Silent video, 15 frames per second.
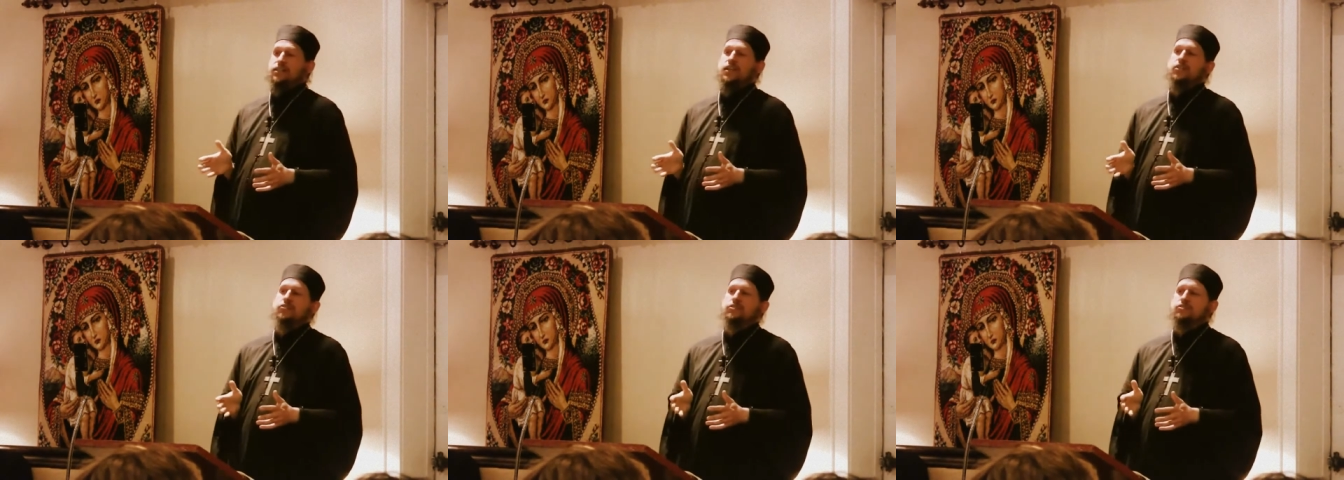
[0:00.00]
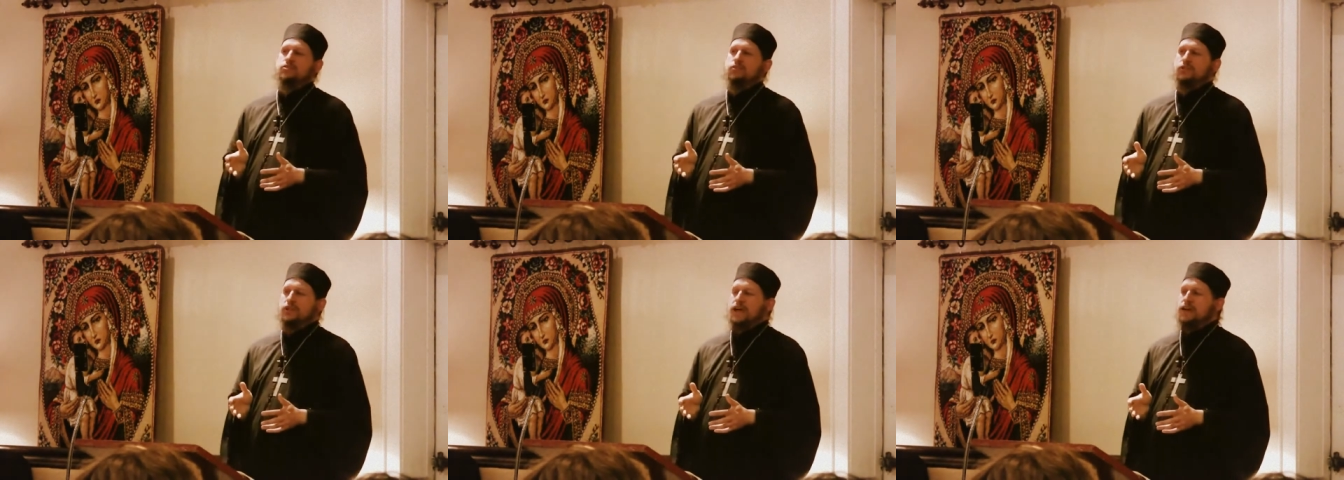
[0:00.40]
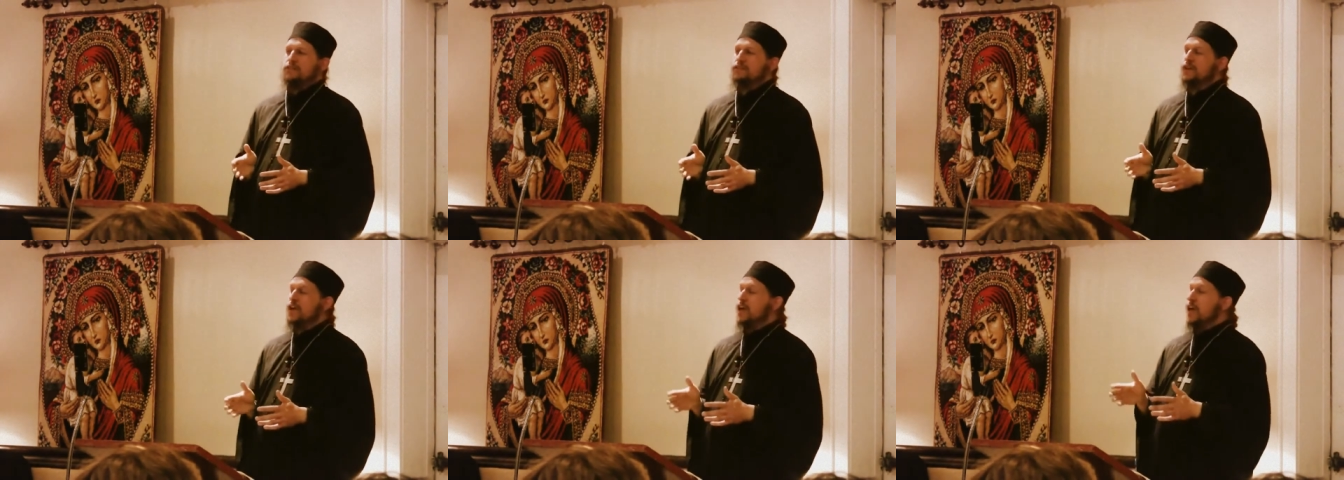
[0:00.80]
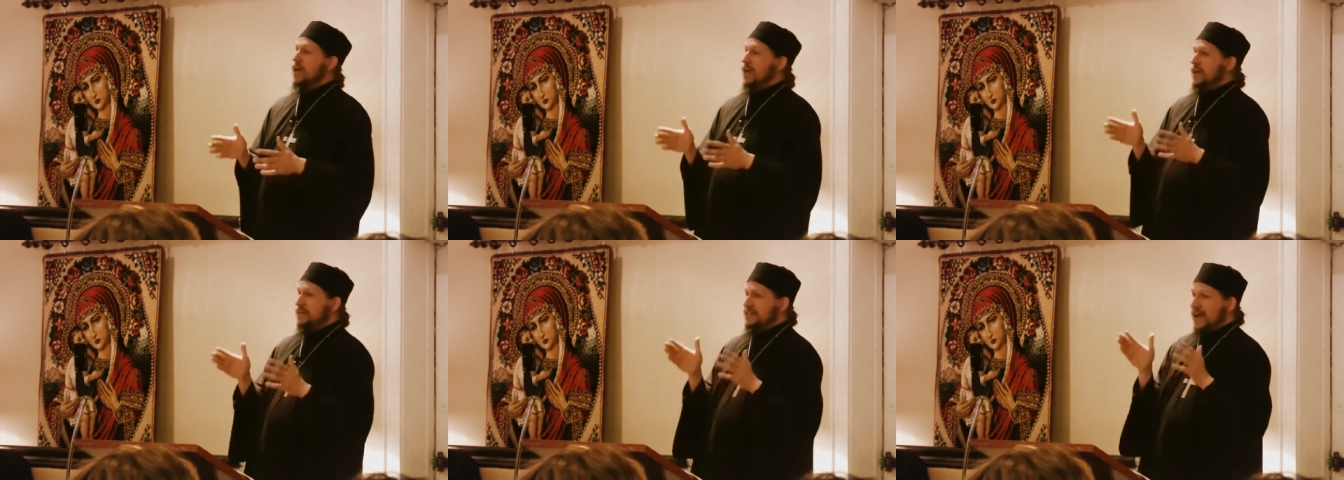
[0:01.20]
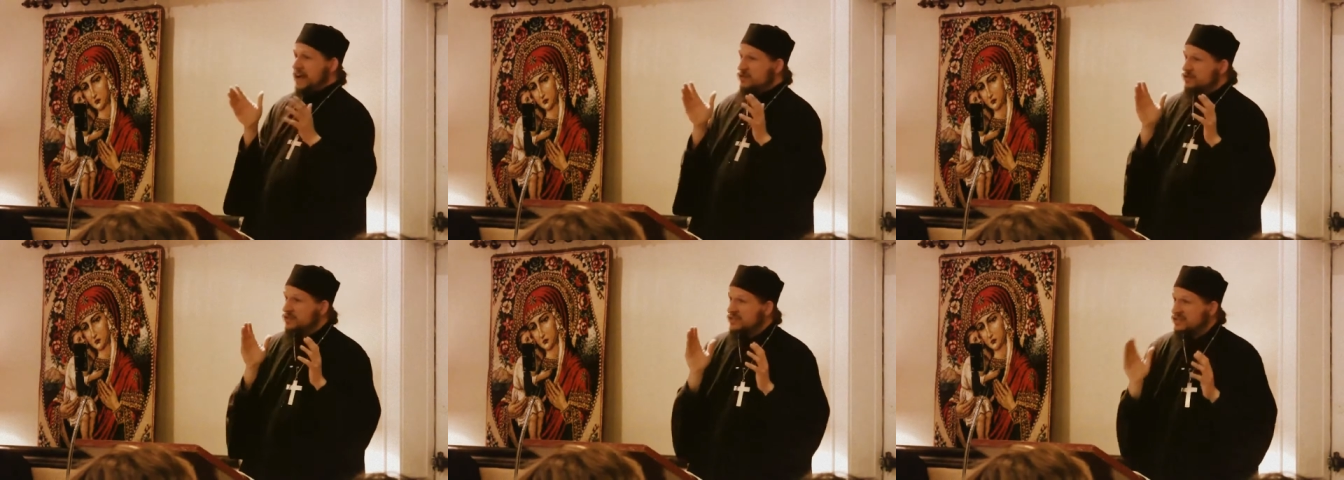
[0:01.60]
later in his own life,
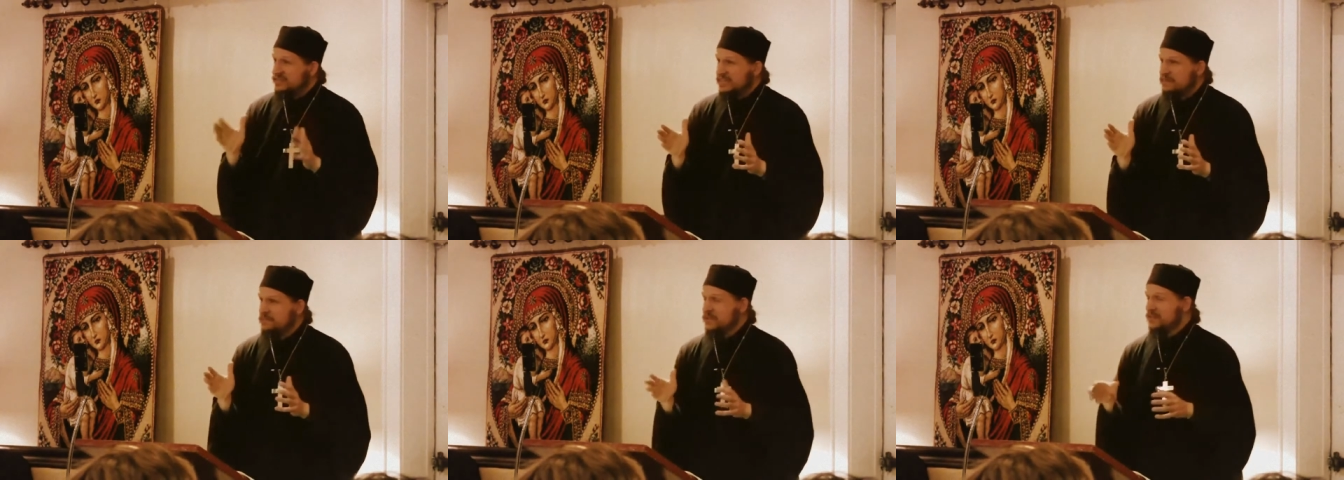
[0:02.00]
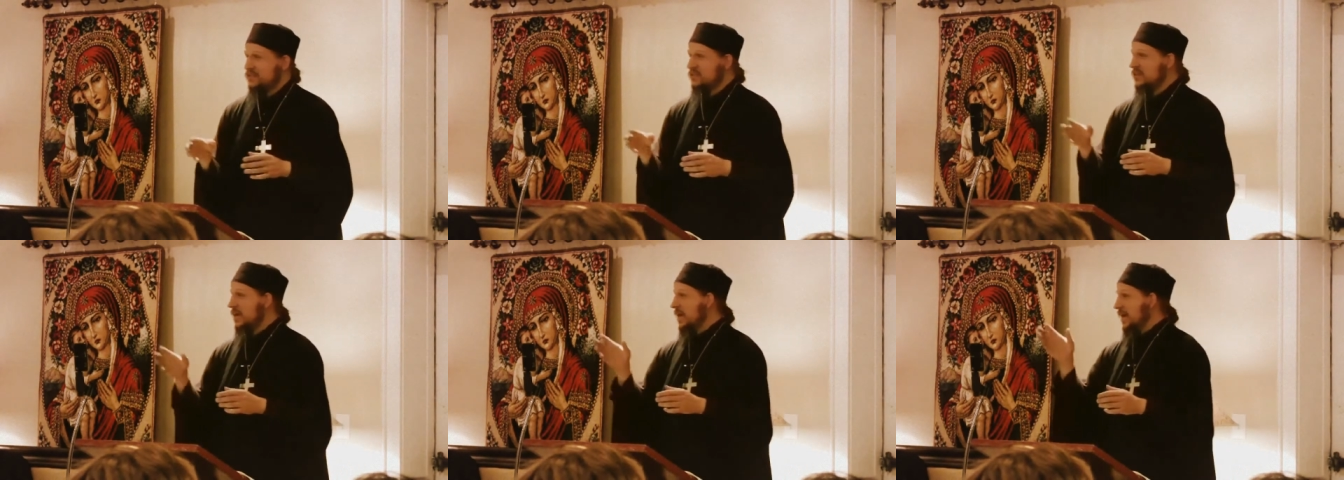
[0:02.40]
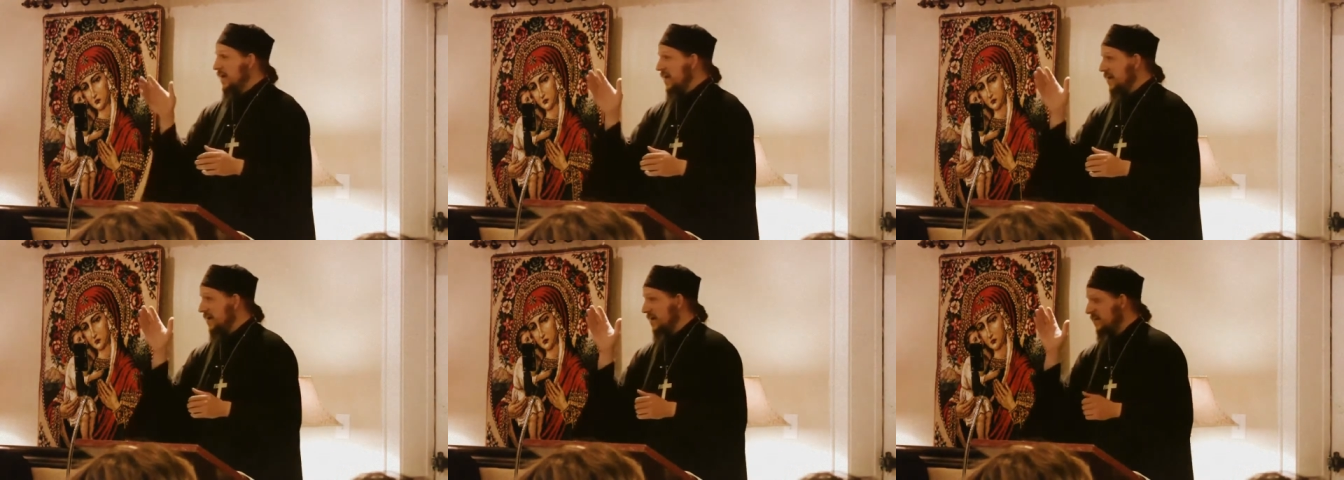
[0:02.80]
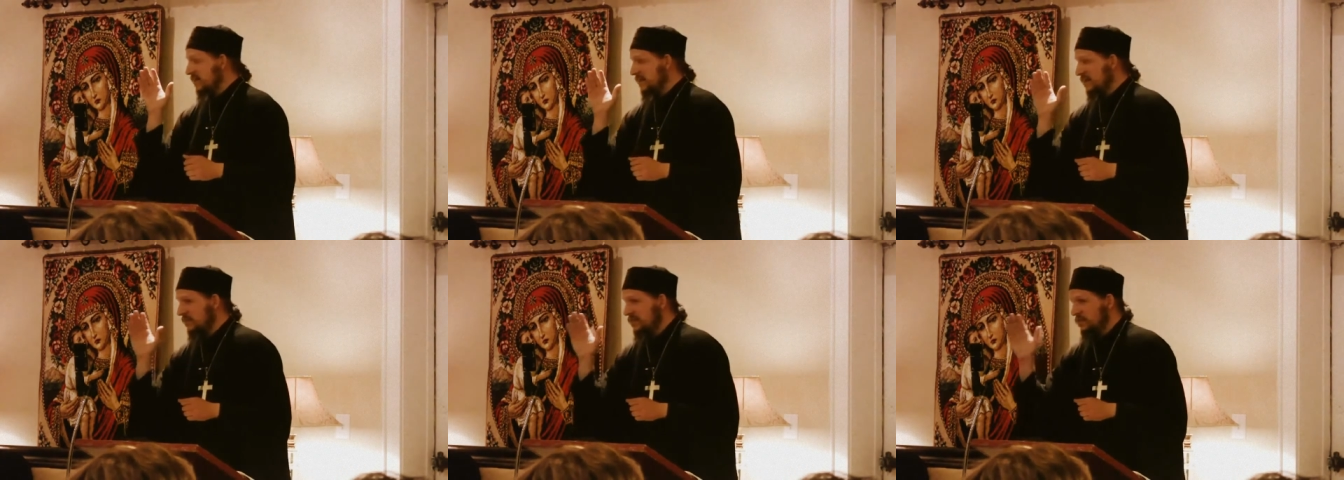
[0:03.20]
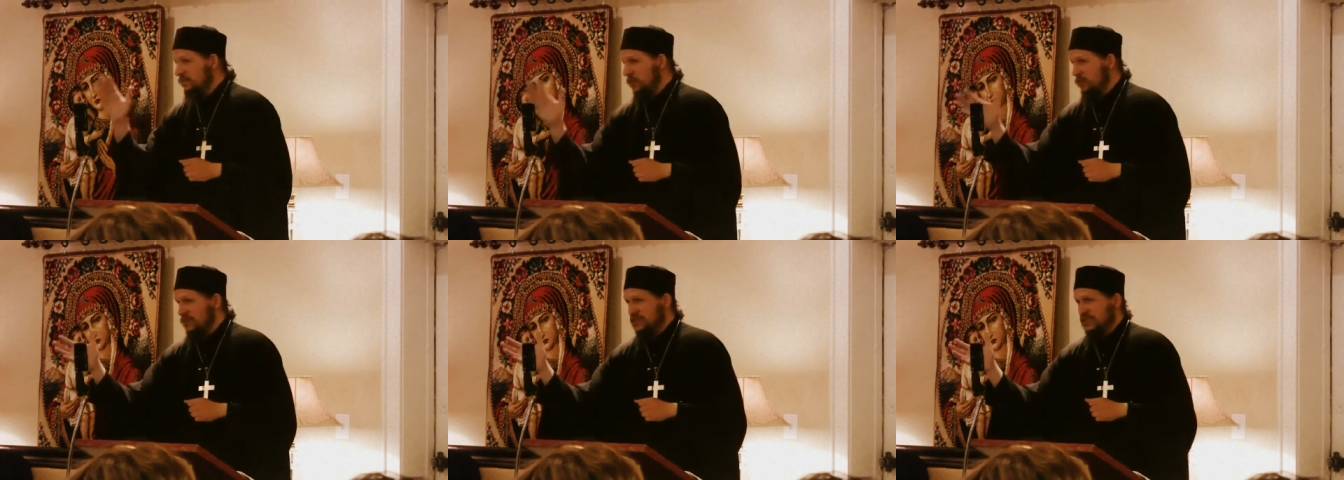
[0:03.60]
encounter the demons in, in
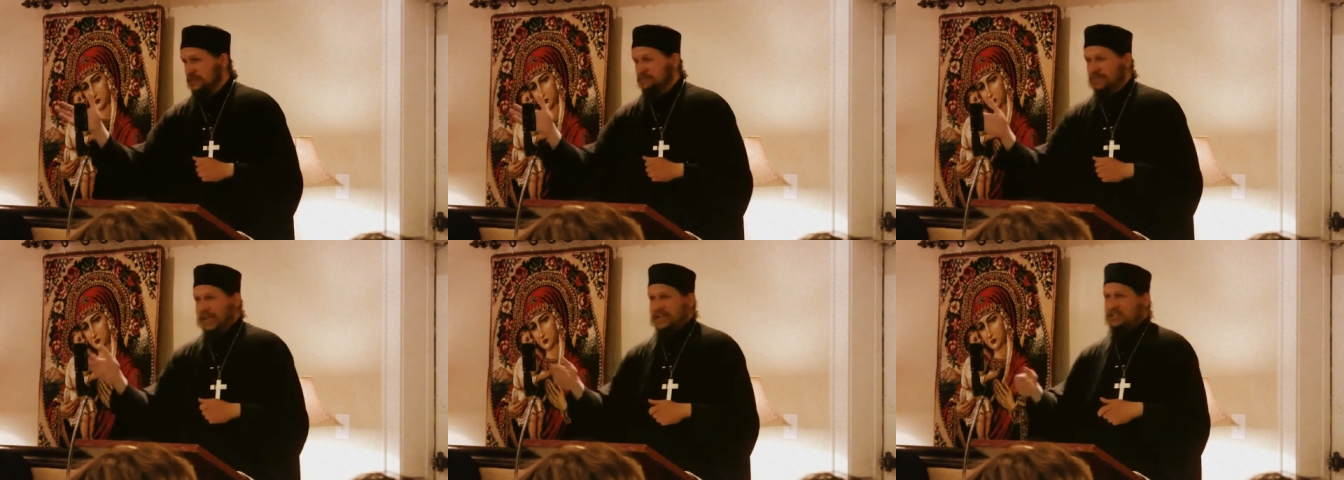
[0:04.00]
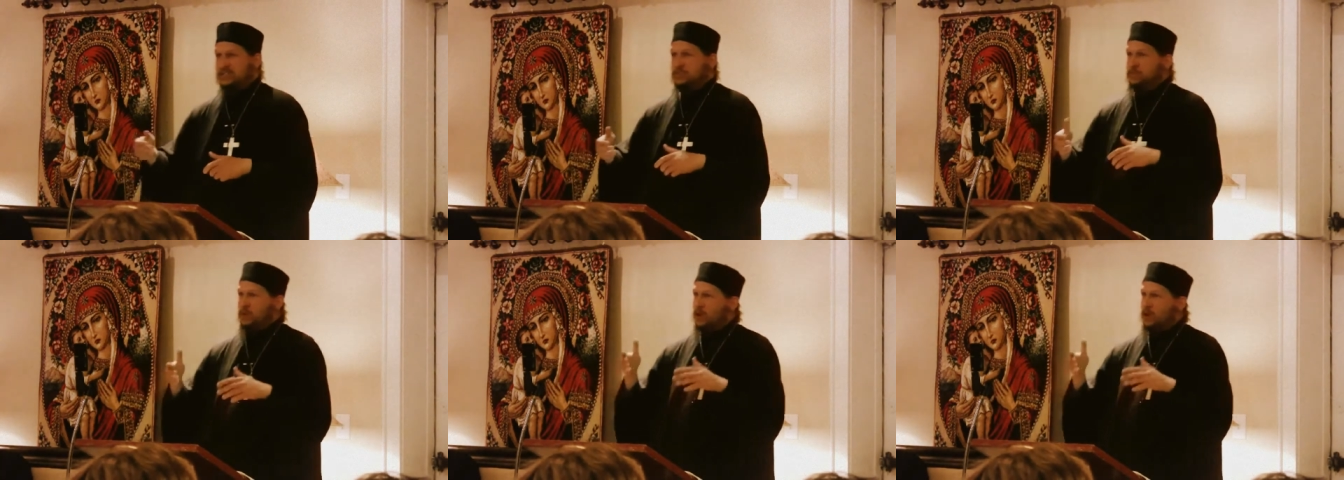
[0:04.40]
both in temptations,